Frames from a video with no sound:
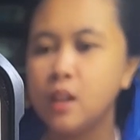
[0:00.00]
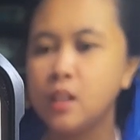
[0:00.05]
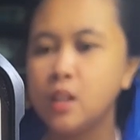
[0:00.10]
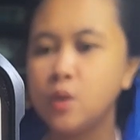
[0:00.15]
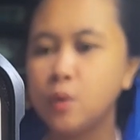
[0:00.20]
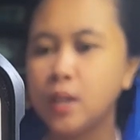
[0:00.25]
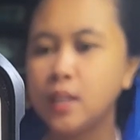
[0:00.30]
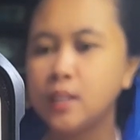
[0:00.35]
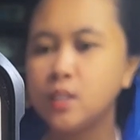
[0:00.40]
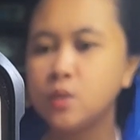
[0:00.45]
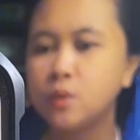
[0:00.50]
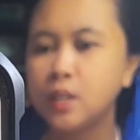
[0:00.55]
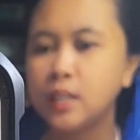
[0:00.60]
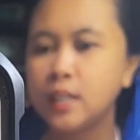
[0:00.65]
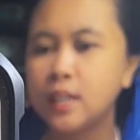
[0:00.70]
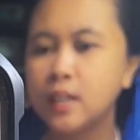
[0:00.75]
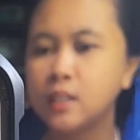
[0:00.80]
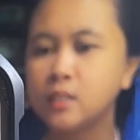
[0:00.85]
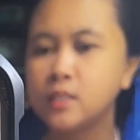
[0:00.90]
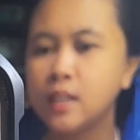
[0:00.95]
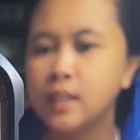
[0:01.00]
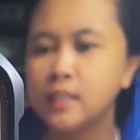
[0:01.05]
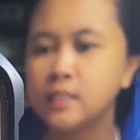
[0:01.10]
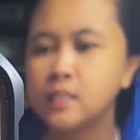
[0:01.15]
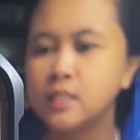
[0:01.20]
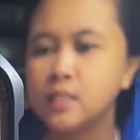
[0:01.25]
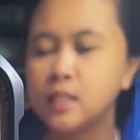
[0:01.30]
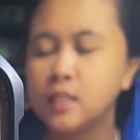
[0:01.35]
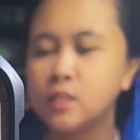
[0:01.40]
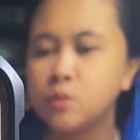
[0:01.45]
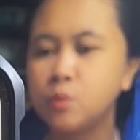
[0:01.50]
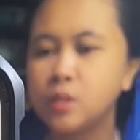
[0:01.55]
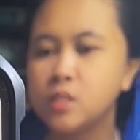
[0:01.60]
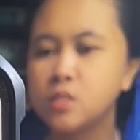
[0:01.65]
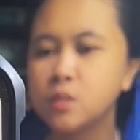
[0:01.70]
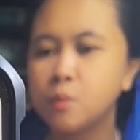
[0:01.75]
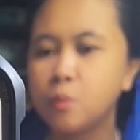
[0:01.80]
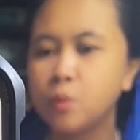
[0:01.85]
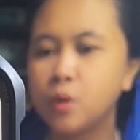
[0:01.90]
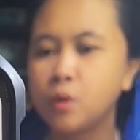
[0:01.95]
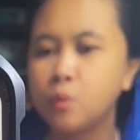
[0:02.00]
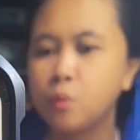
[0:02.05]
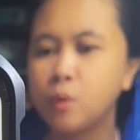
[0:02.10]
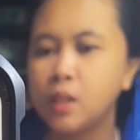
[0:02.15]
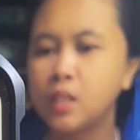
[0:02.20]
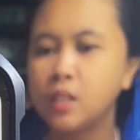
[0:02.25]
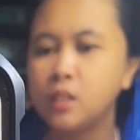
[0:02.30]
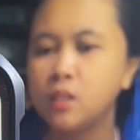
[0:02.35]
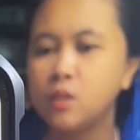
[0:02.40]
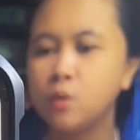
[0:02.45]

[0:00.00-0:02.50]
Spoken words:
Lorraine and Granny held hands and went somewhere while I